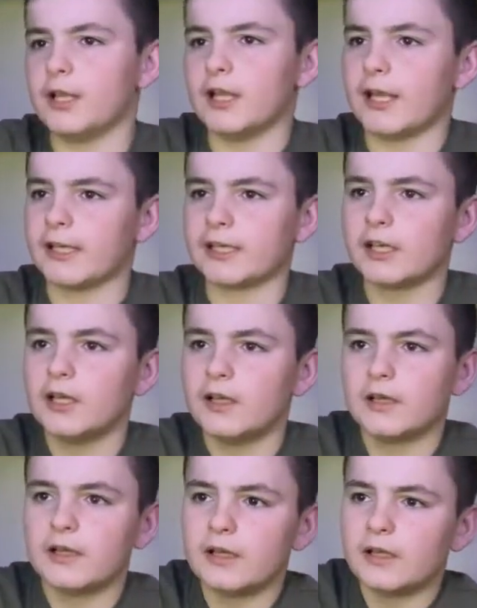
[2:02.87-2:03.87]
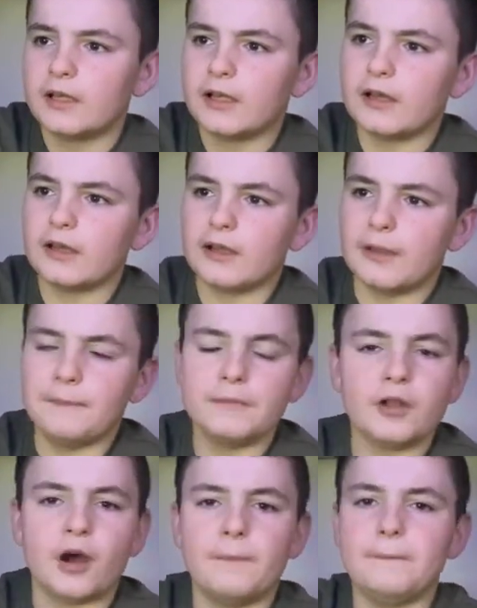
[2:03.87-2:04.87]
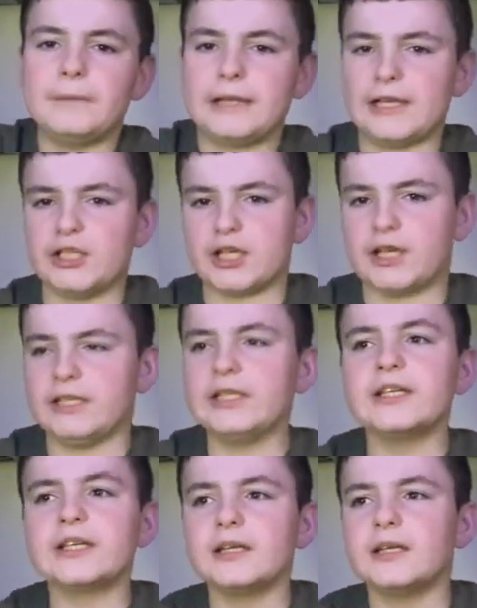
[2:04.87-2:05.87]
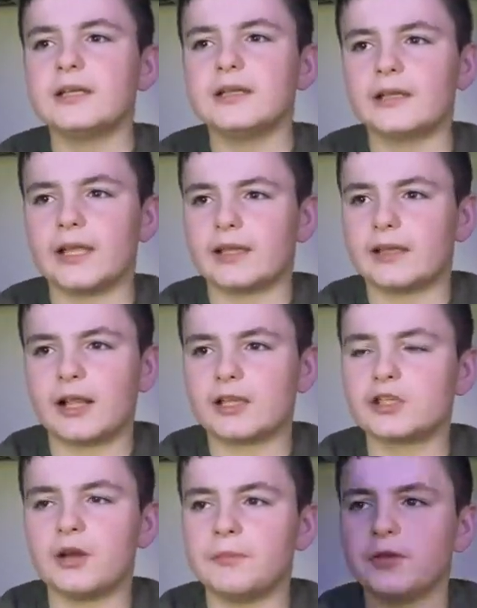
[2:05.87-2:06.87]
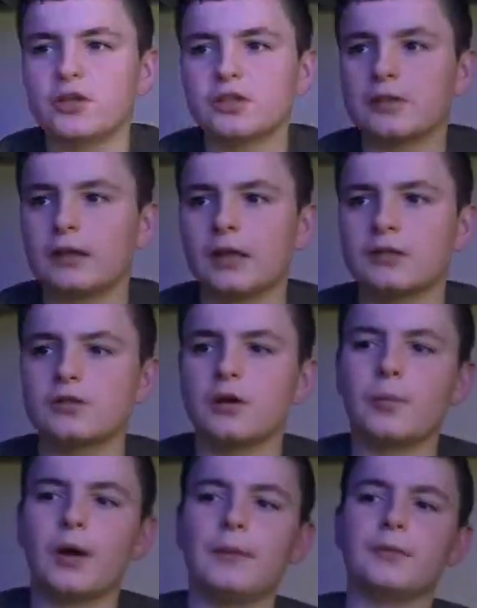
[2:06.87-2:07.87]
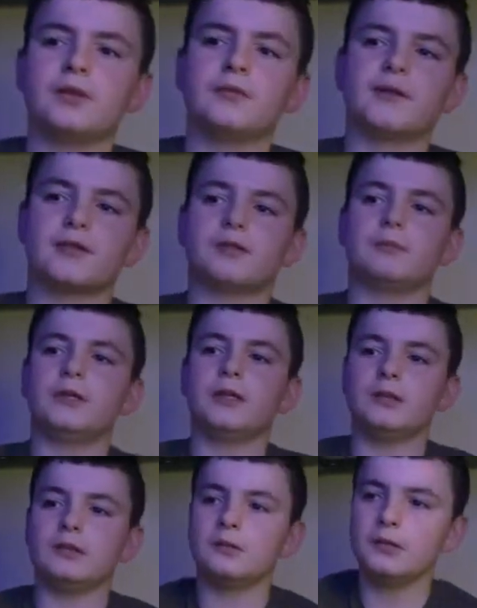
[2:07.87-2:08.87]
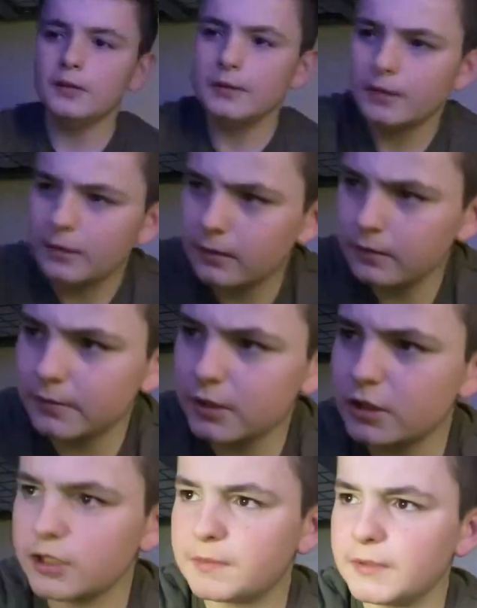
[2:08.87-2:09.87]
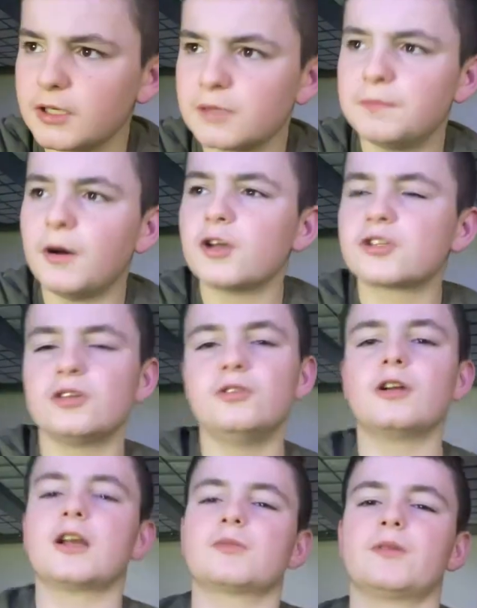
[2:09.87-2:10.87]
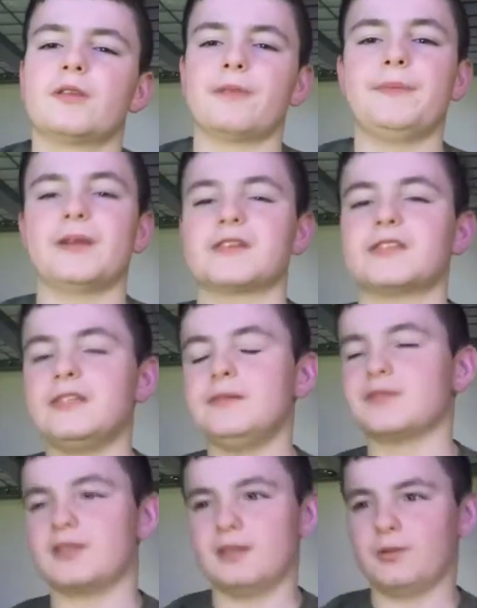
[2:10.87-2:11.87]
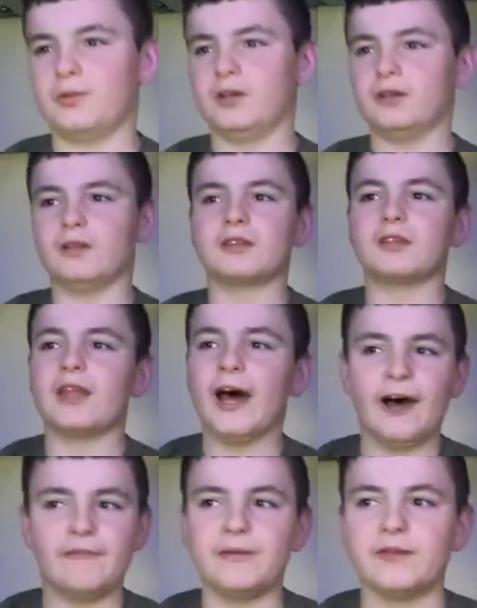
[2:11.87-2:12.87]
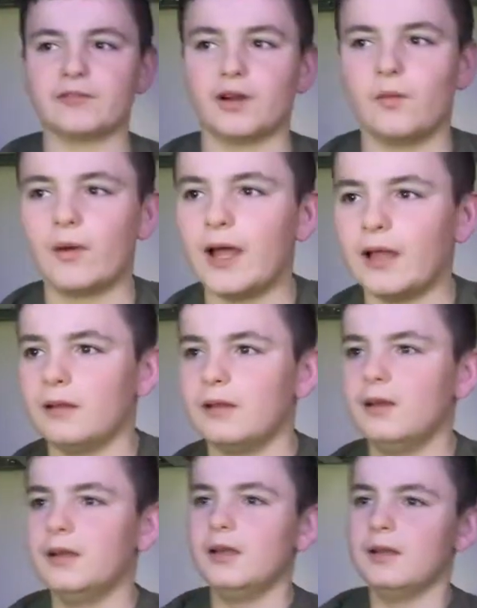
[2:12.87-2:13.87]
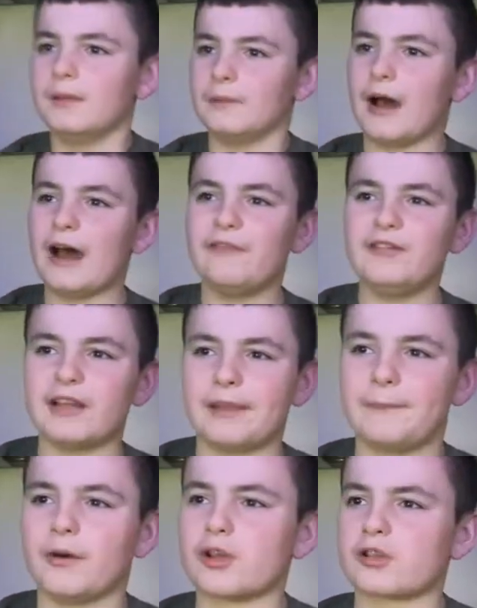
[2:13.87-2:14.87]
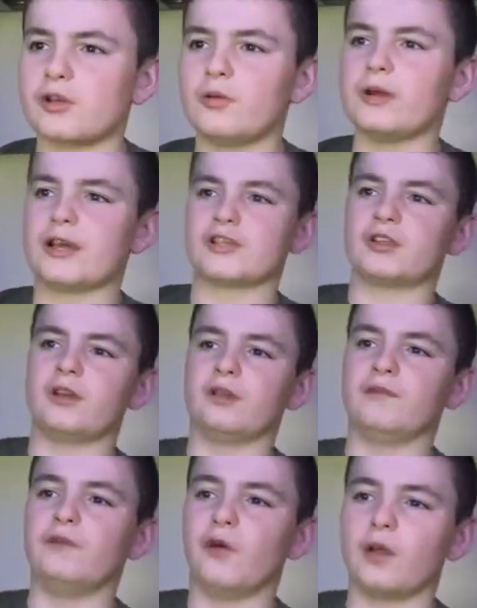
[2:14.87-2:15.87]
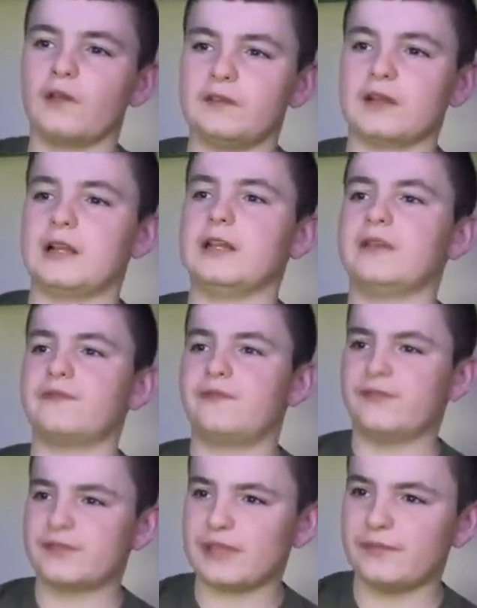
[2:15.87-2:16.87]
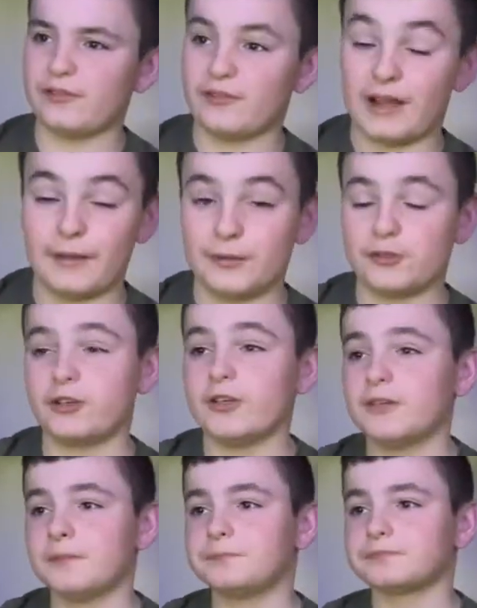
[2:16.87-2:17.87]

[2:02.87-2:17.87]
a like, a, not a major league. Like that's not because that's not why I'm underestimating them. It's just because Barcelona is one of the biggest teams in the world and they have been for a while. But I feel like Barcelona are starting to fall off a cliff. Same for Real Madrid.